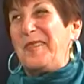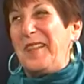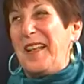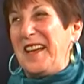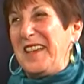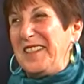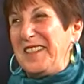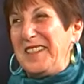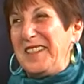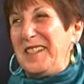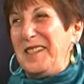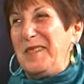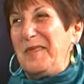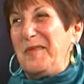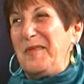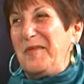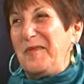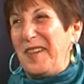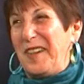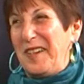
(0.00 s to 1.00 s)
I see
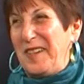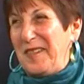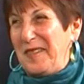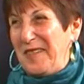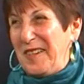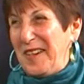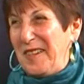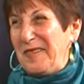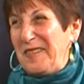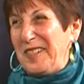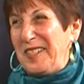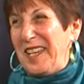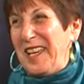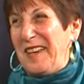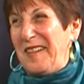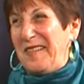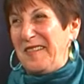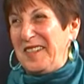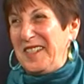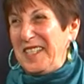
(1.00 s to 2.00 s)
you running around
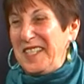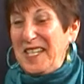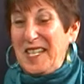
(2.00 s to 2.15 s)
town.